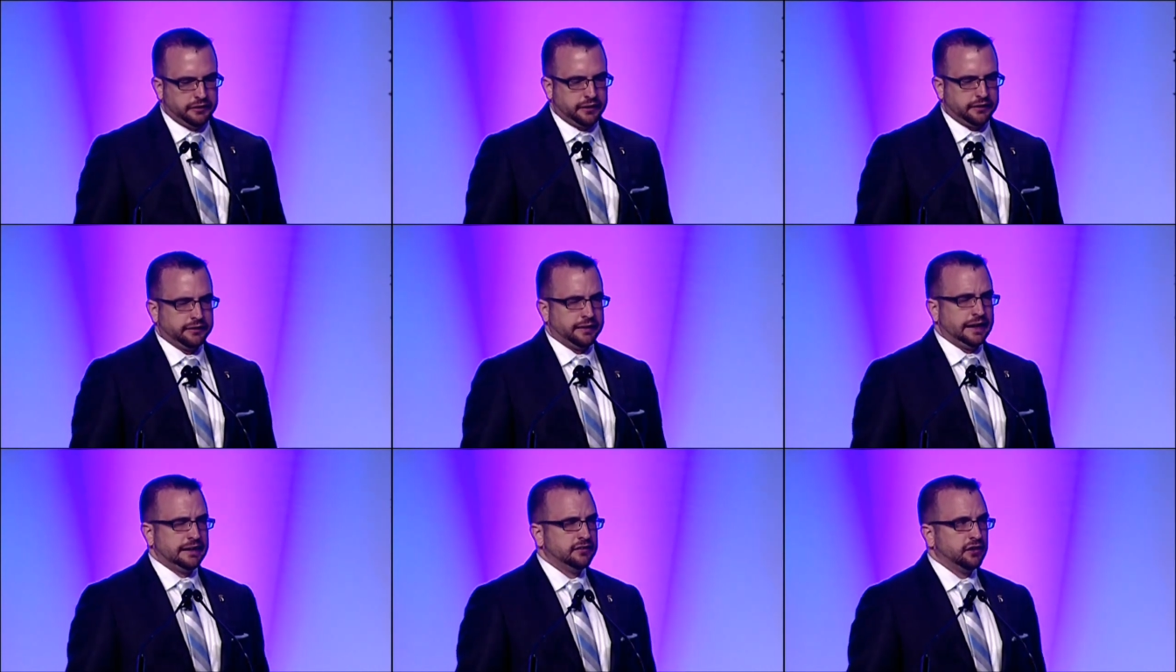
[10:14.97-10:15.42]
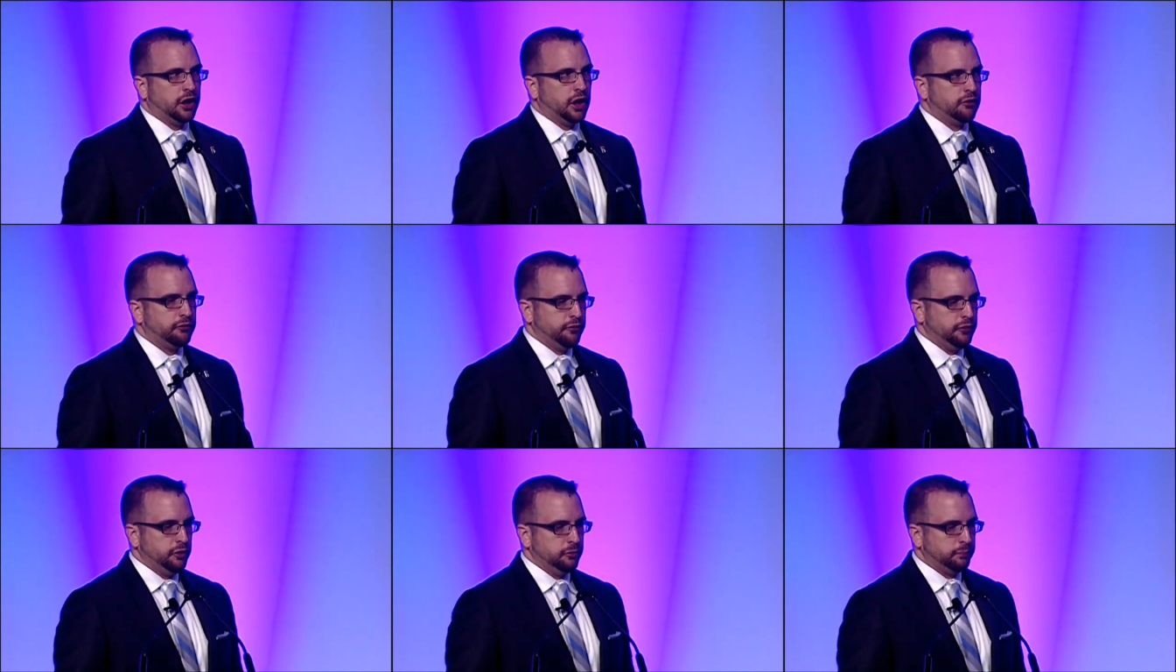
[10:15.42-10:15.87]
like to
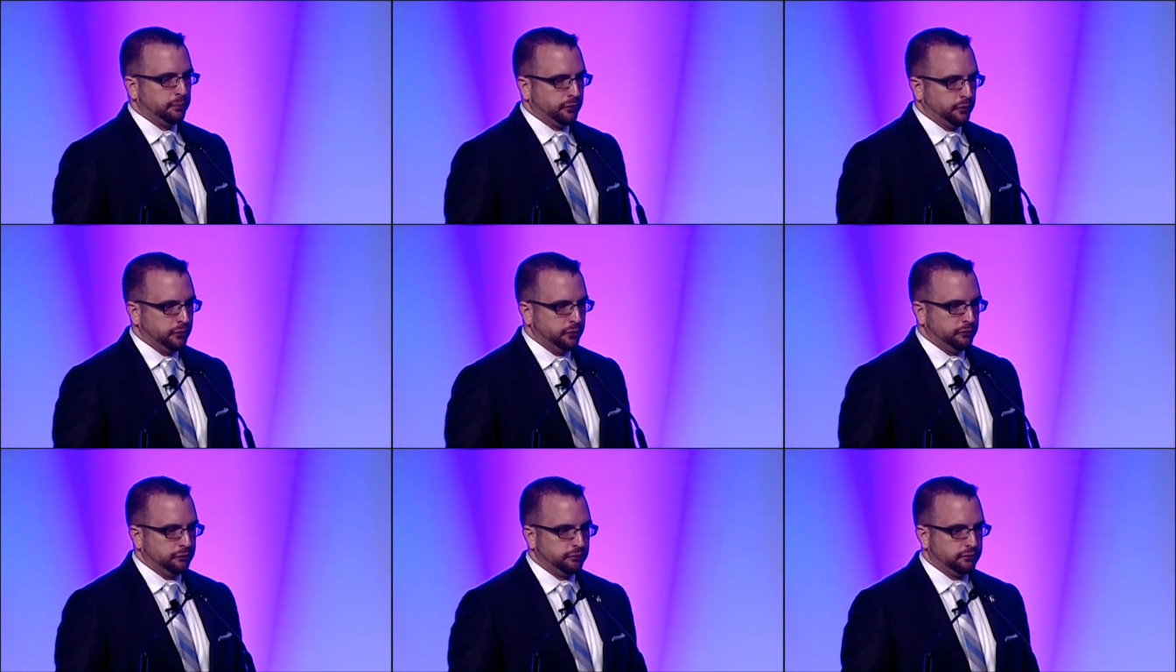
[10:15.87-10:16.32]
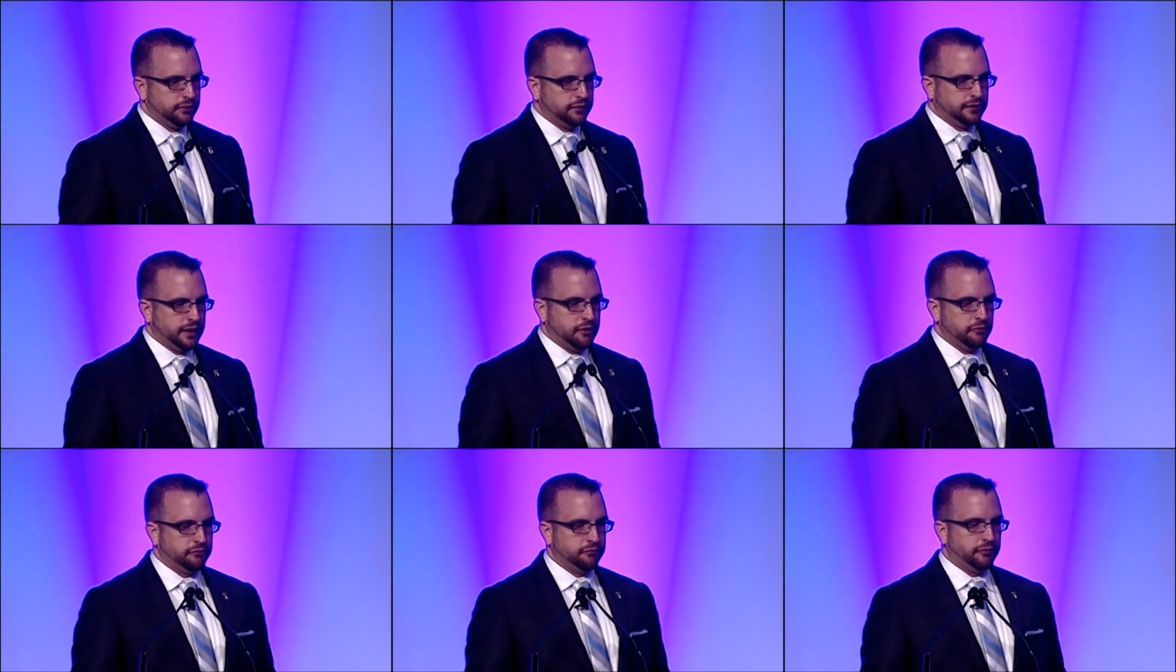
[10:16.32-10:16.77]
offer you proof
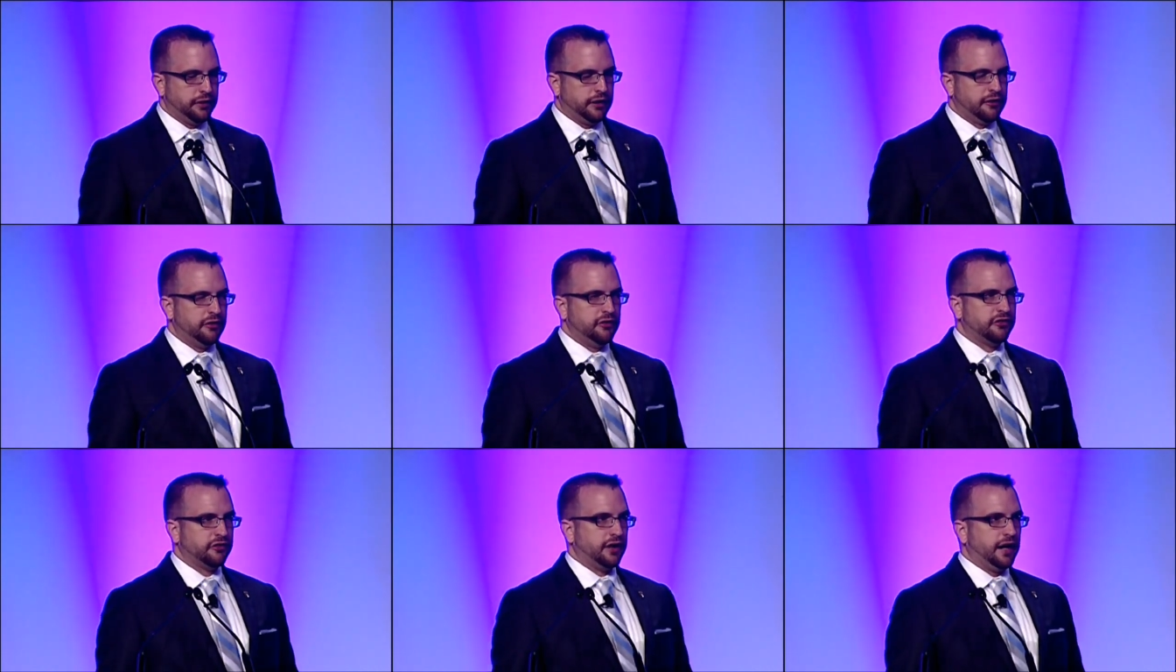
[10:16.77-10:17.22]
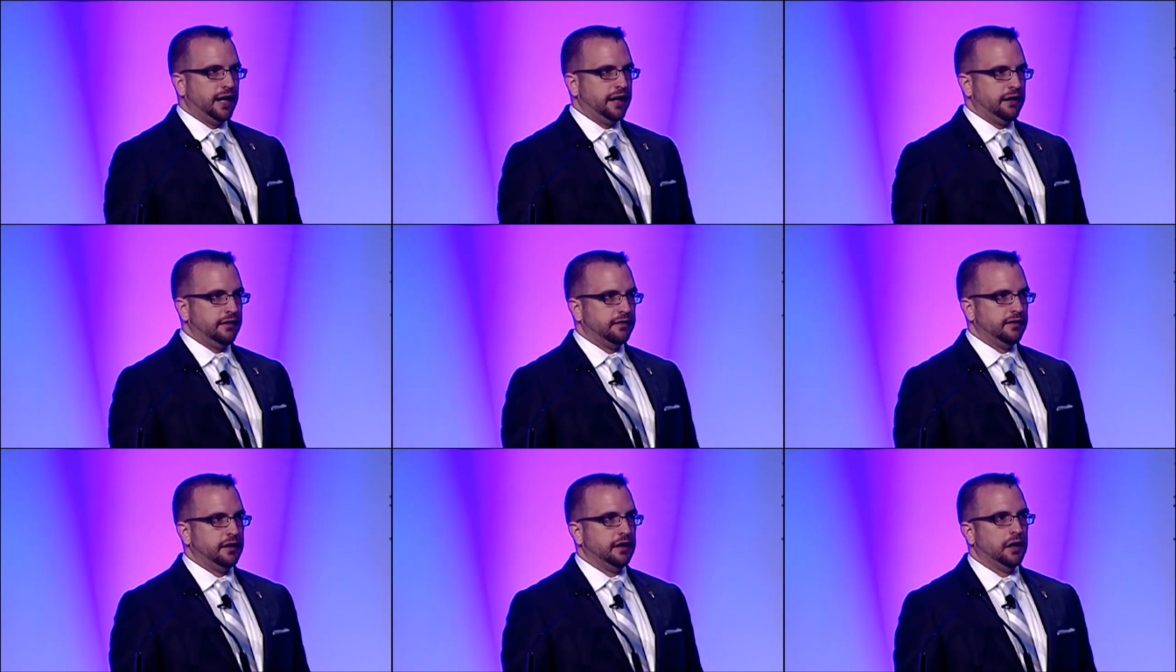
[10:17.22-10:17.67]
that veterans are
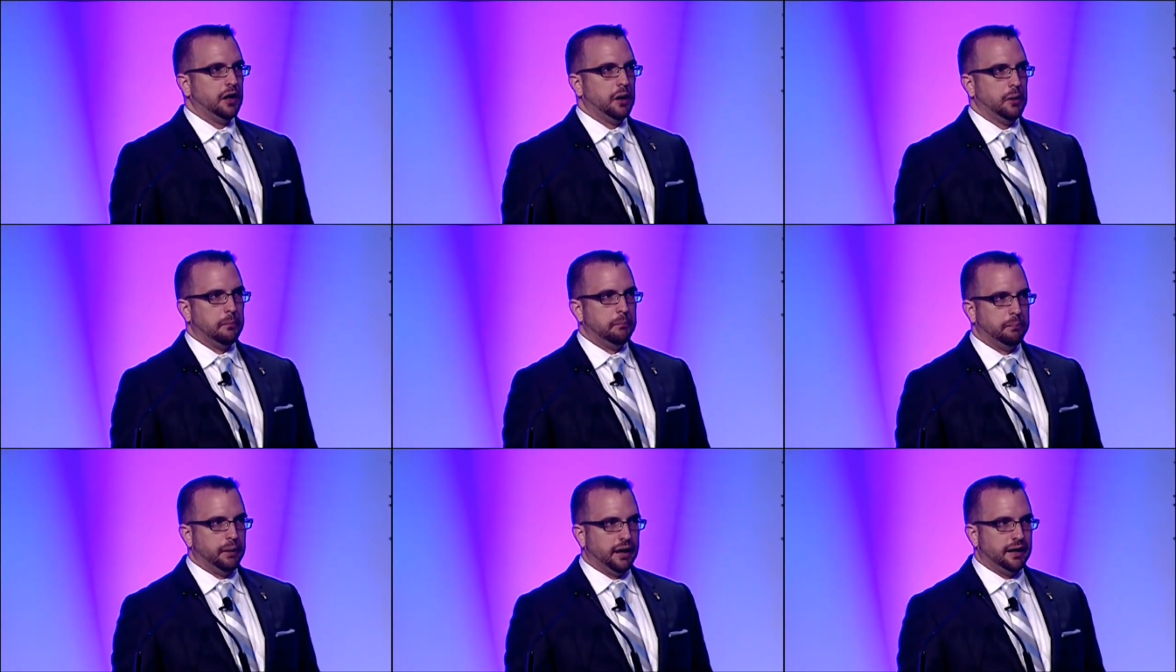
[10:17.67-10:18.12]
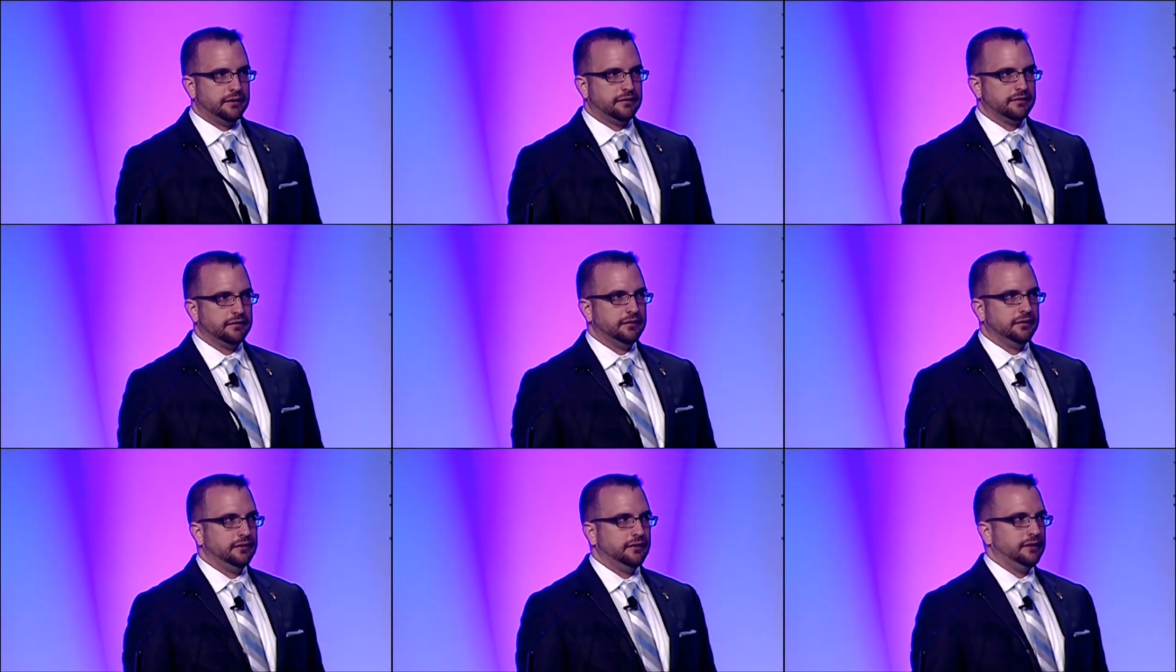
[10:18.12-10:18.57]
anything but
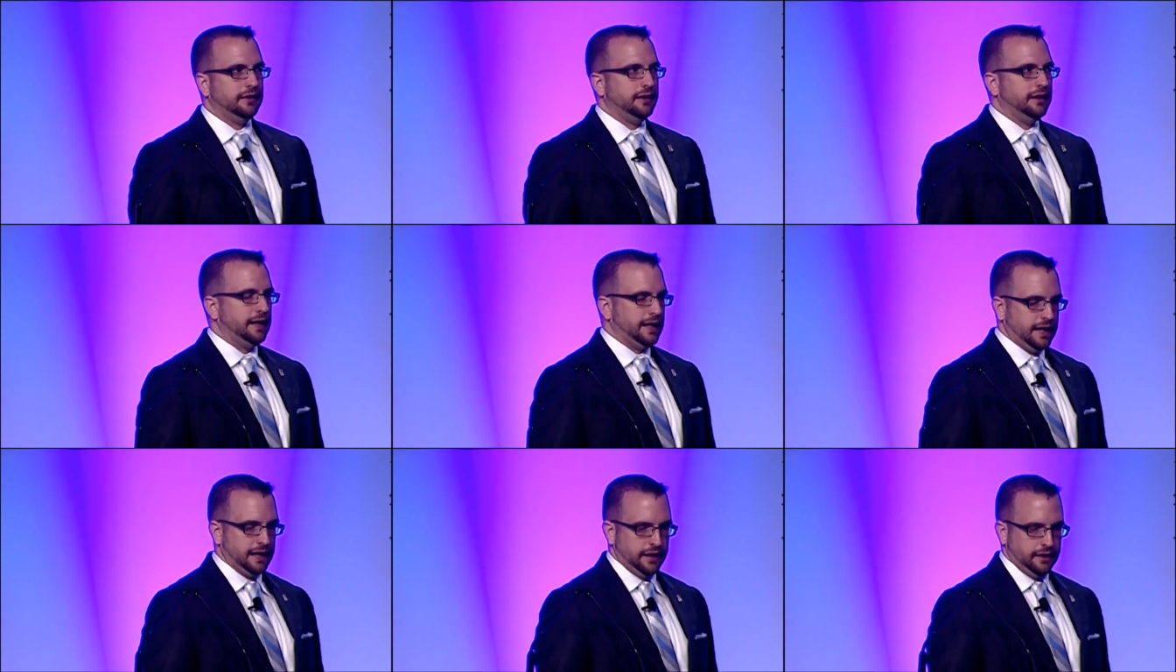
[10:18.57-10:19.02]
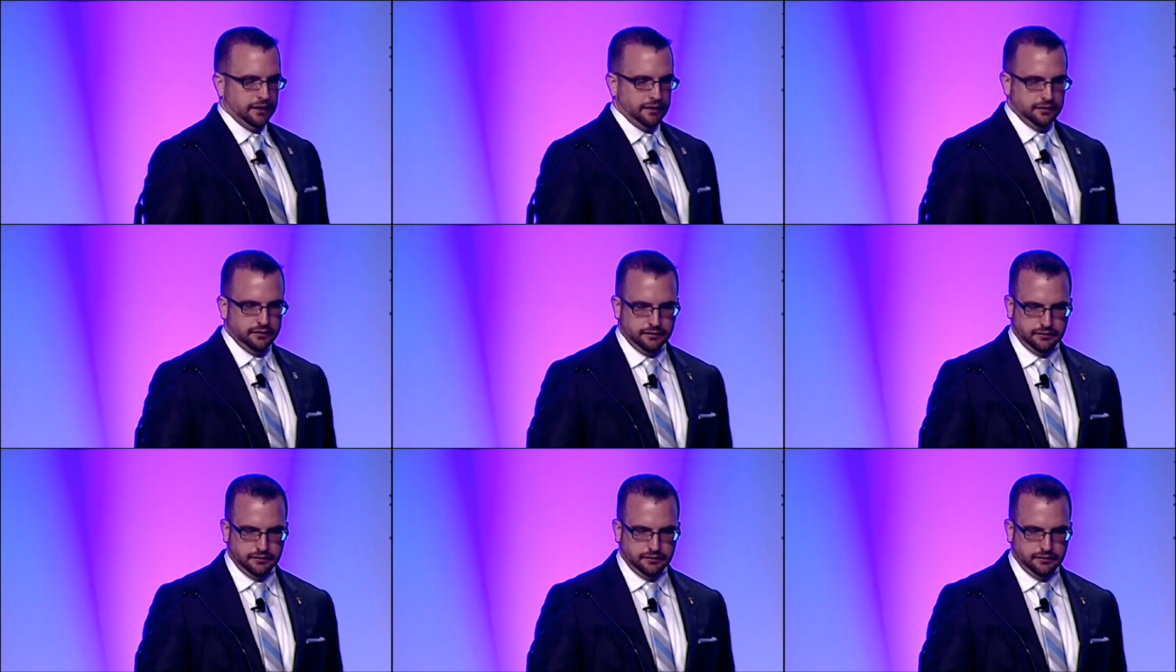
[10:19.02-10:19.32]
needy.